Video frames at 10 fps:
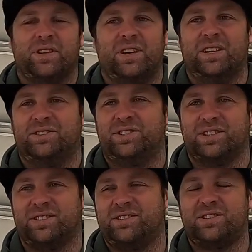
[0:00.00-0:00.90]
It
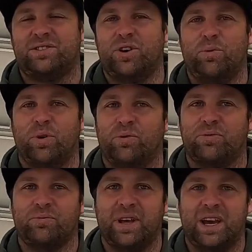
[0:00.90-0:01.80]
just snowballed
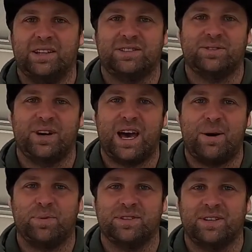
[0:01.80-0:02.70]
from there. It sort of
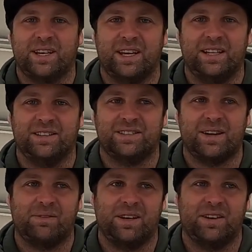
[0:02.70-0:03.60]
happens. I get into
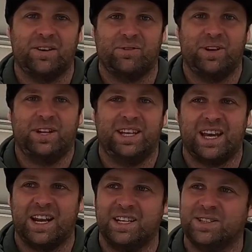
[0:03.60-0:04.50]
something and I really
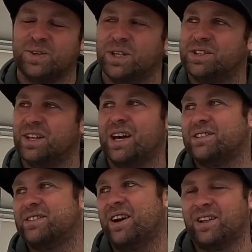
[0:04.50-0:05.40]
get into it. So
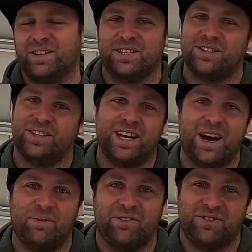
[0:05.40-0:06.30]
that's like literally
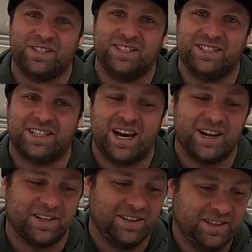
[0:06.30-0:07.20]
how my fishing
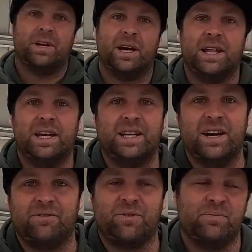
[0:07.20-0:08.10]
started. And then
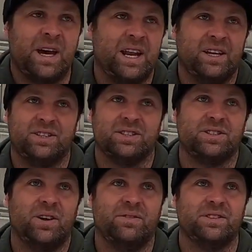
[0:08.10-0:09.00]
yeah, from then it
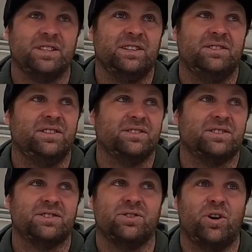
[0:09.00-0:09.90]
just obviously
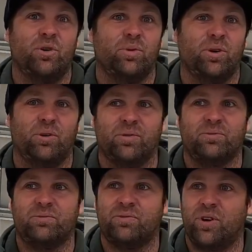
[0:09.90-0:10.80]
just snowballed
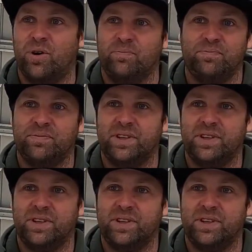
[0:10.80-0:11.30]
from,